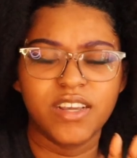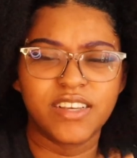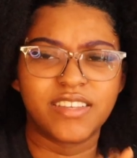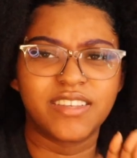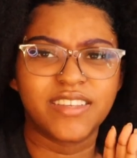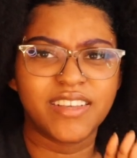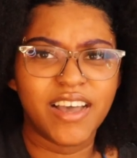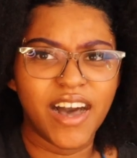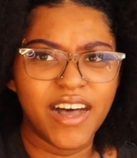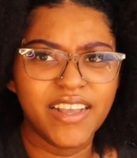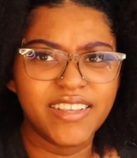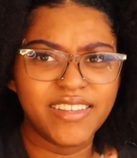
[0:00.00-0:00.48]

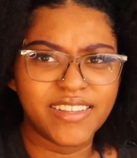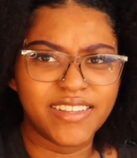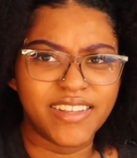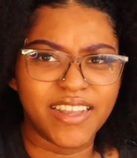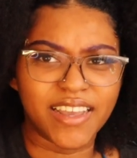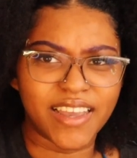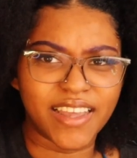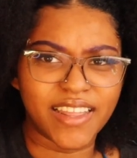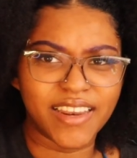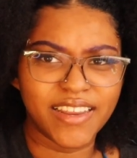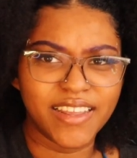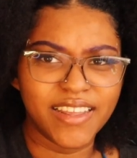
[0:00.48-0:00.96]

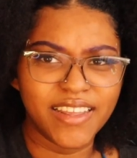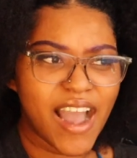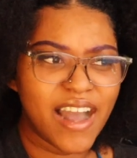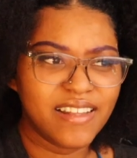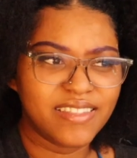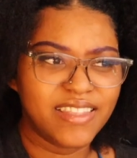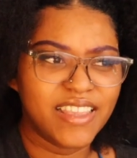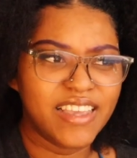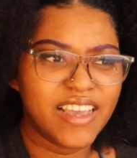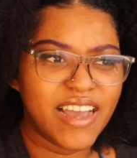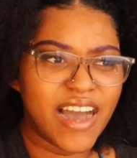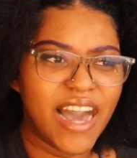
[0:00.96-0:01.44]
disgusted
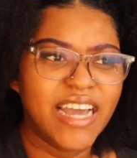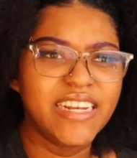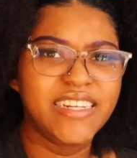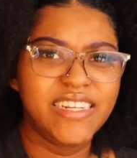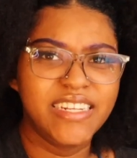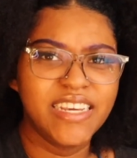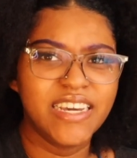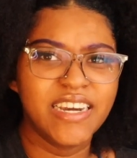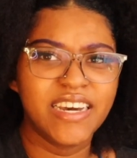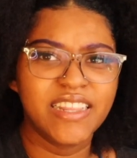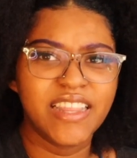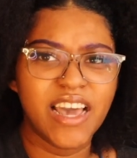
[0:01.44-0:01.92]
at the
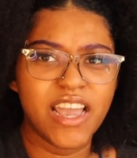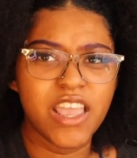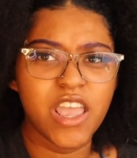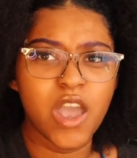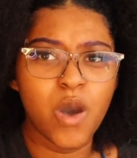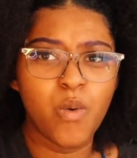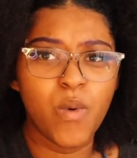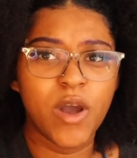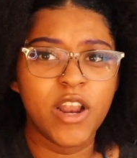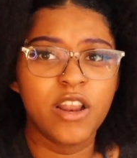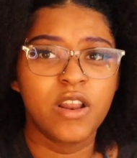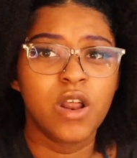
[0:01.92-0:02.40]
idea that
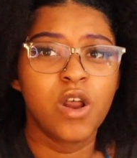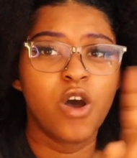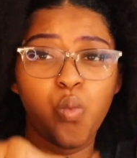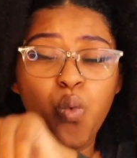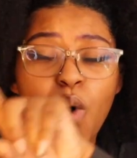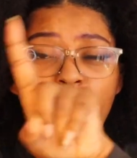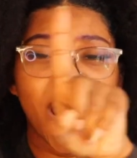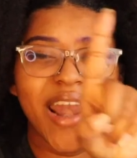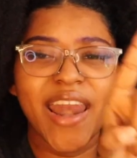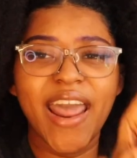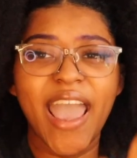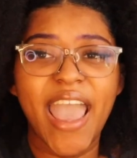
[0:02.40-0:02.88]
you would
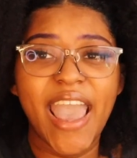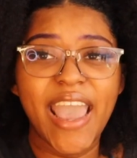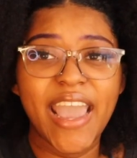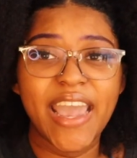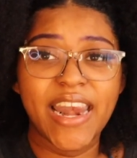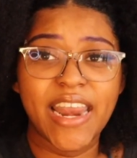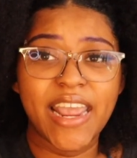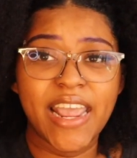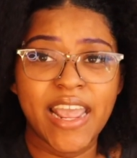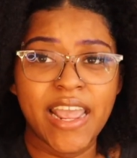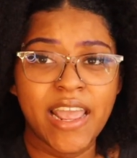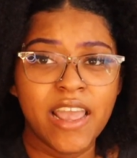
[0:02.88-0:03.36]

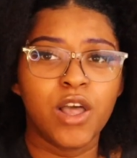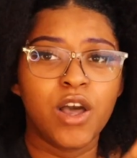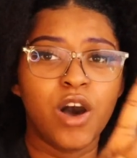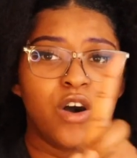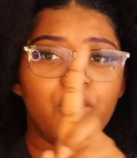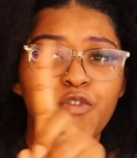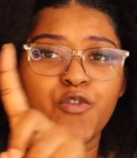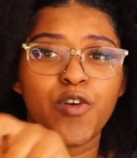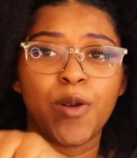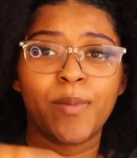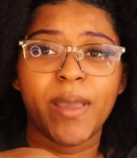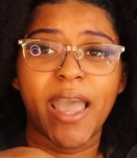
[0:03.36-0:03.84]
180
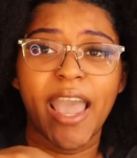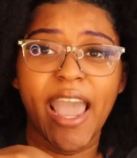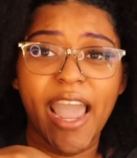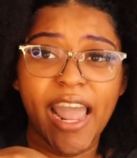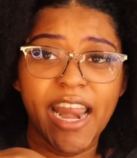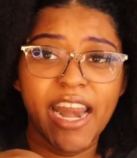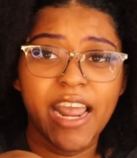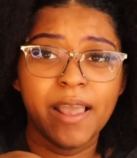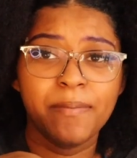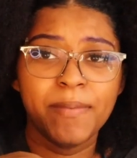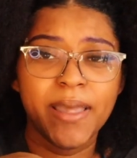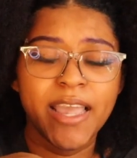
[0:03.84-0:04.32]
go from
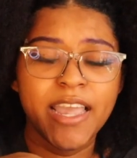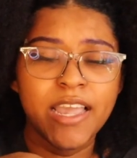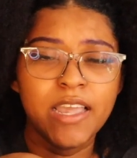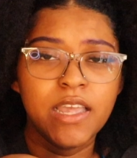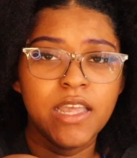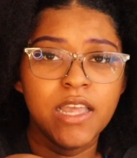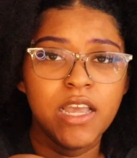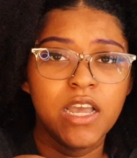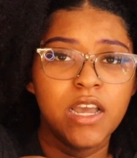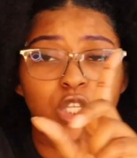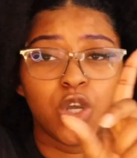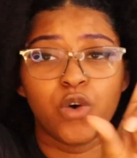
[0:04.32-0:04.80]
hating me
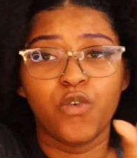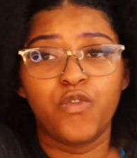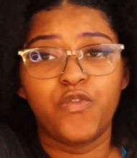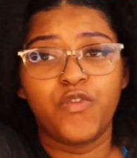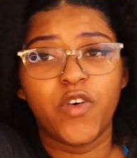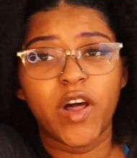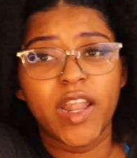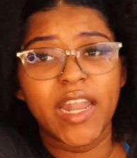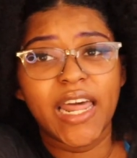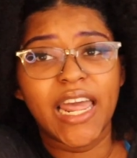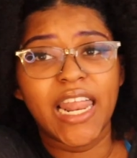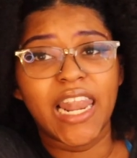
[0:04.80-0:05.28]
to
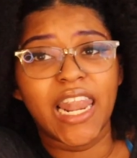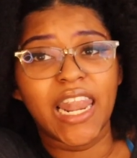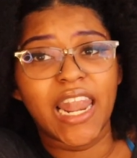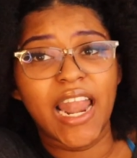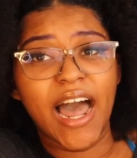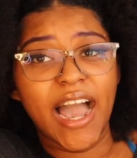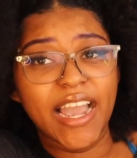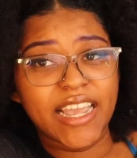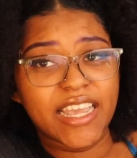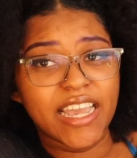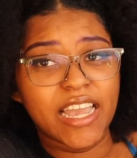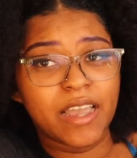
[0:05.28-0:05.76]
fully
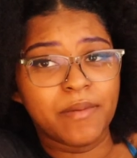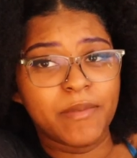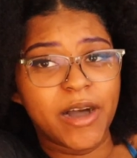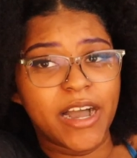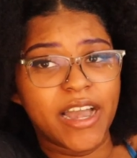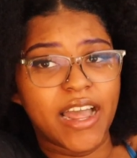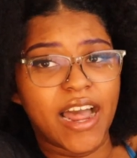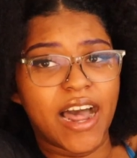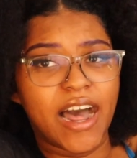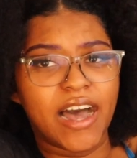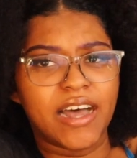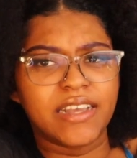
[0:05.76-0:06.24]
liking
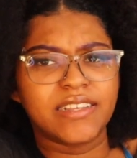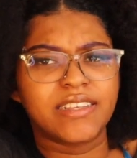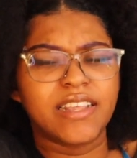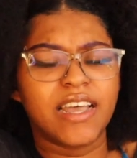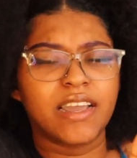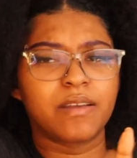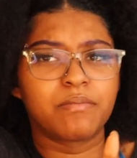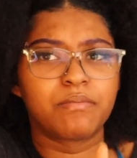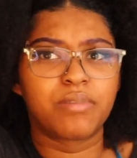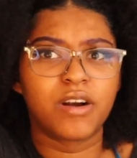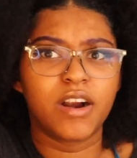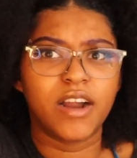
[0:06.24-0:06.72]
my ass.
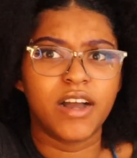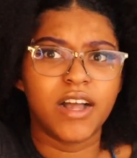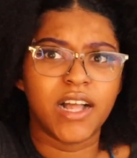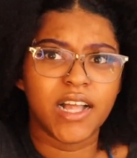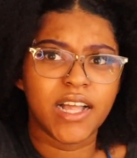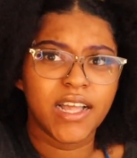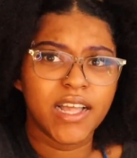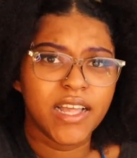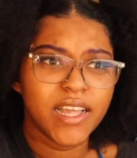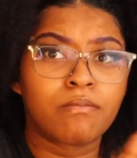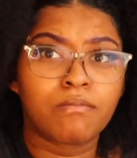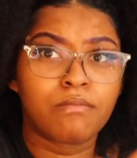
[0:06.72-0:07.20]
Like, bruh,
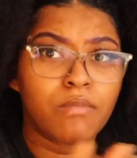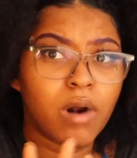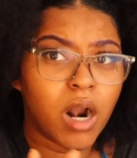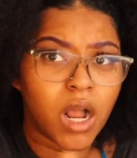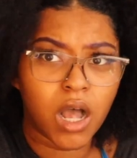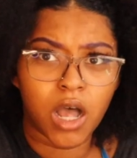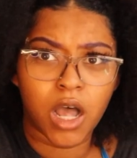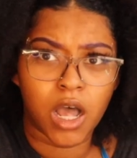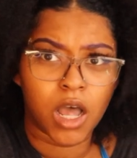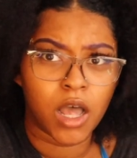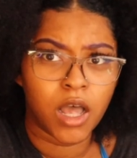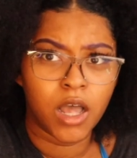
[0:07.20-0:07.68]

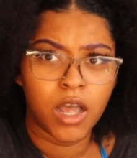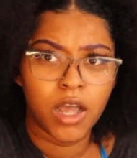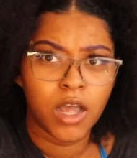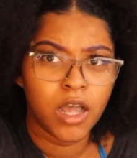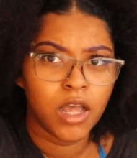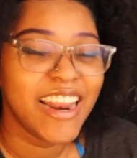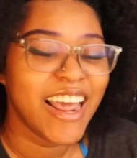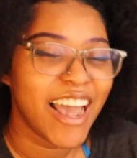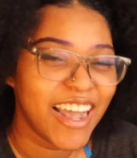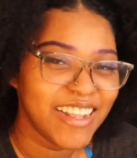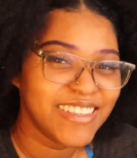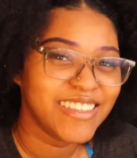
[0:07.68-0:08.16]
bruh
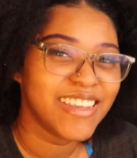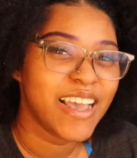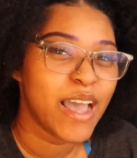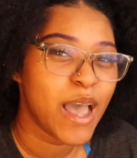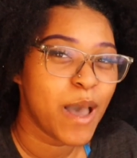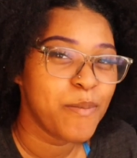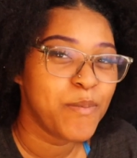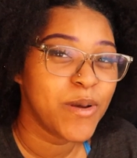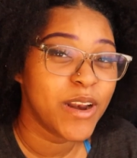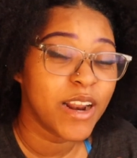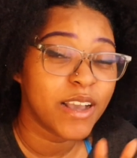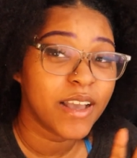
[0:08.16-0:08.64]
had to
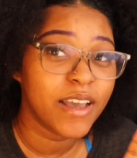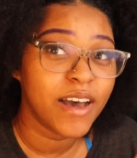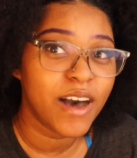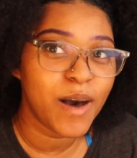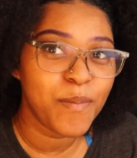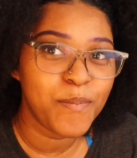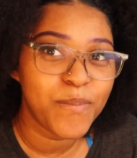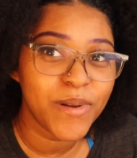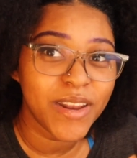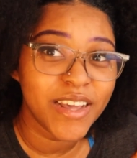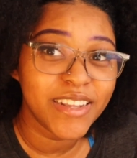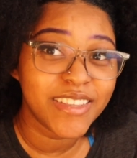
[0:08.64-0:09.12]
happen a
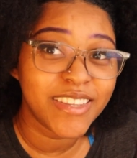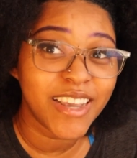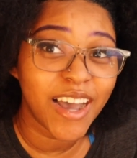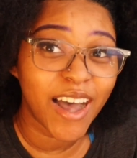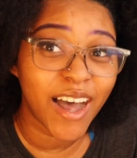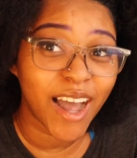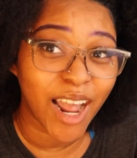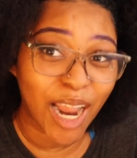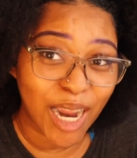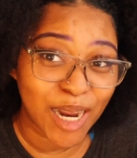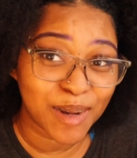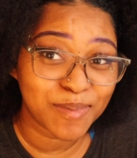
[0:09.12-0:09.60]
couple of
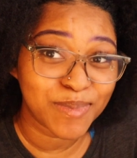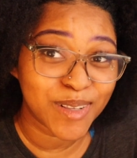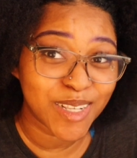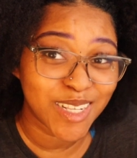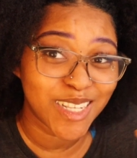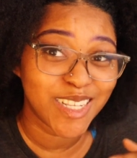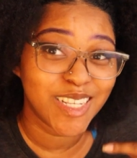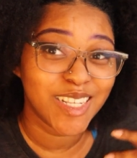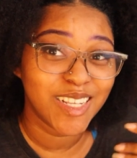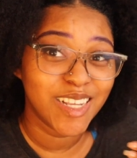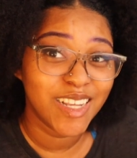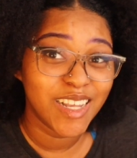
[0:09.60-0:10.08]

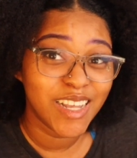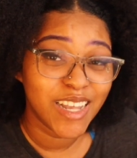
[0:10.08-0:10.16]
times.